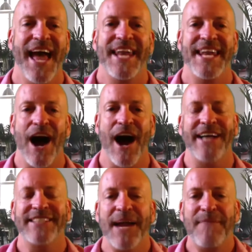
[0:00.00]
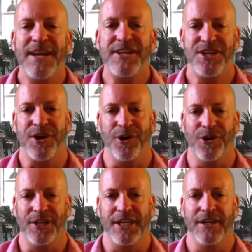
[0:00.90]
Now, as I mentioned
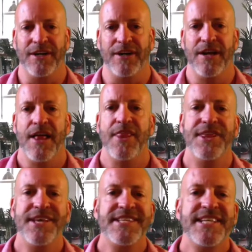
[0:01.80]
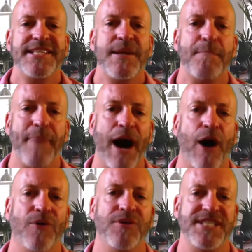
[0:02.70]
earlier, this is
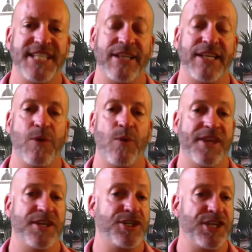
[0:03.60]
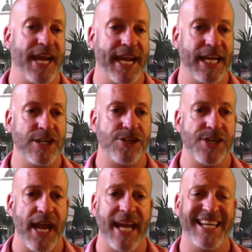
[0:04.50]
about dealing with change
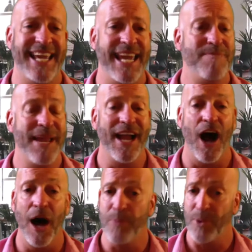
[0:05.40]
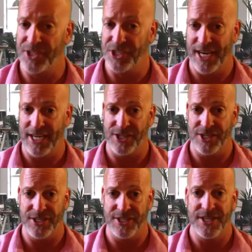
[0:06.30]
and keeping up with
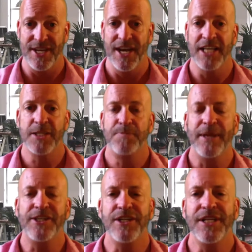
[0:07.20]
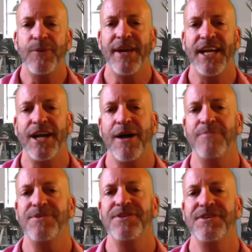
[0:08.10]
changes, especially when it
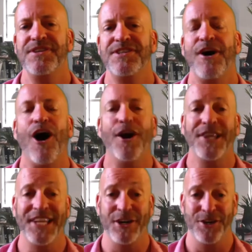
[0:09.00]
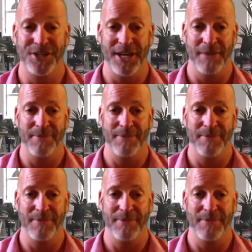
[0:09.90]
comes to our leadership.